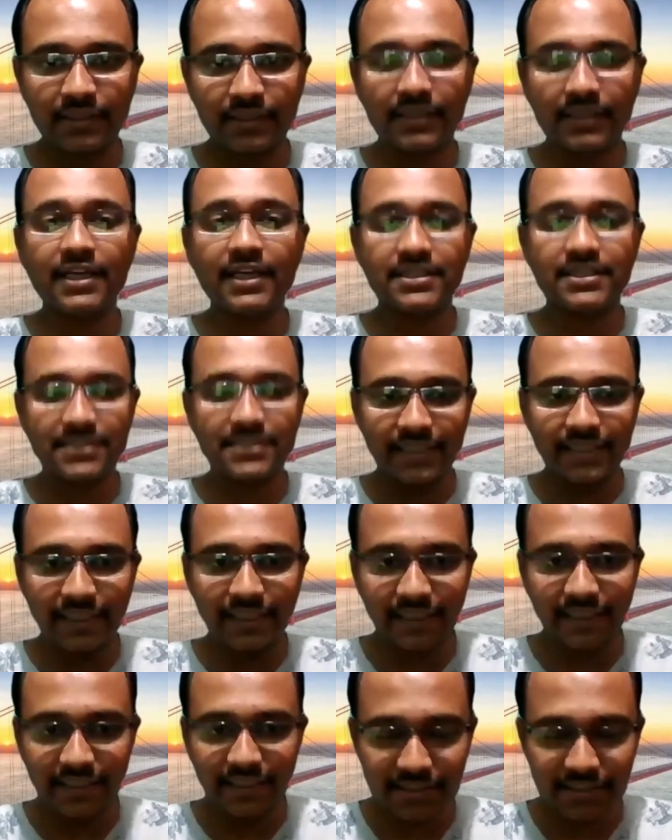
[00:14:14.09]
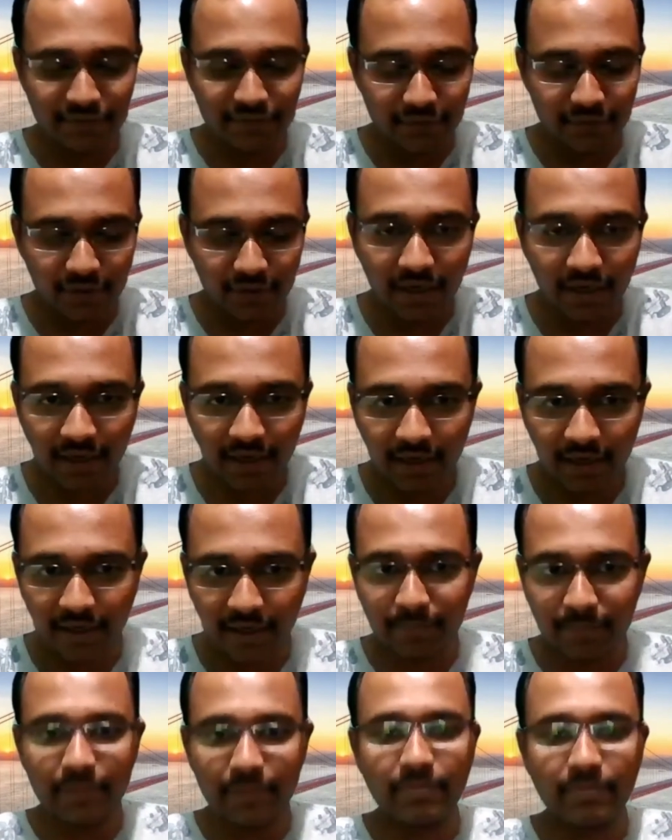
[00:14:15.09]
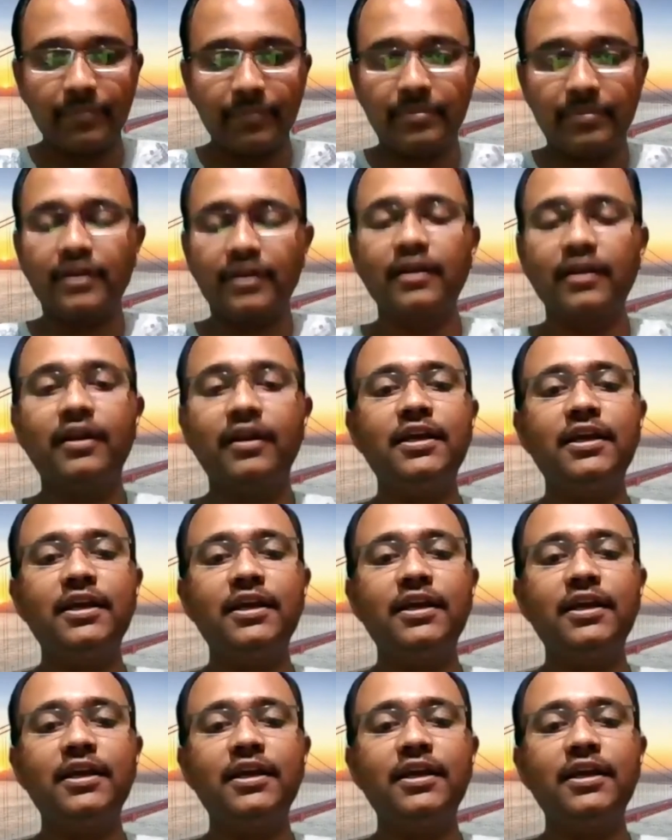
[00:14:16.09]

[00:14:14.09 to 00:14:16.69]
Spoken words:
cluster details for Bitpiper.